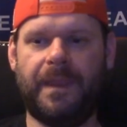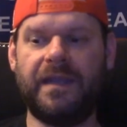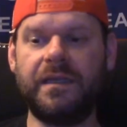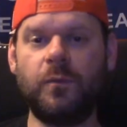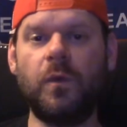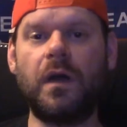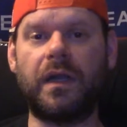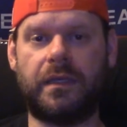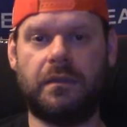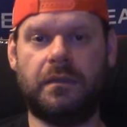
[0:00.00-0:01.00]
And he
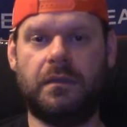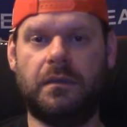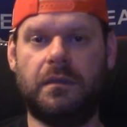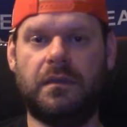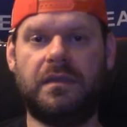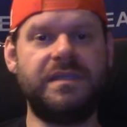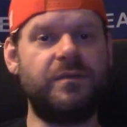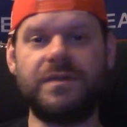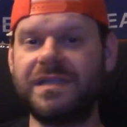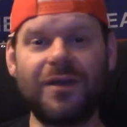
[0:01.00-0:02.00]
won. Because
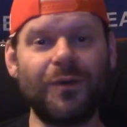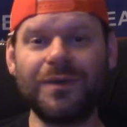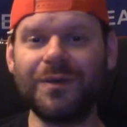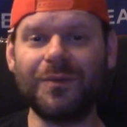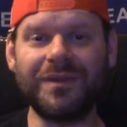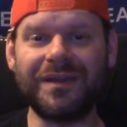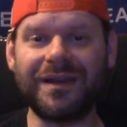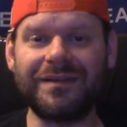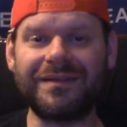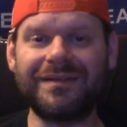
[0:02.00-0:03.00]
he was the only one that
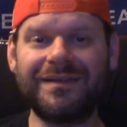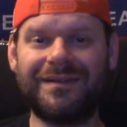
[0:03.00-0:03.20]
entered.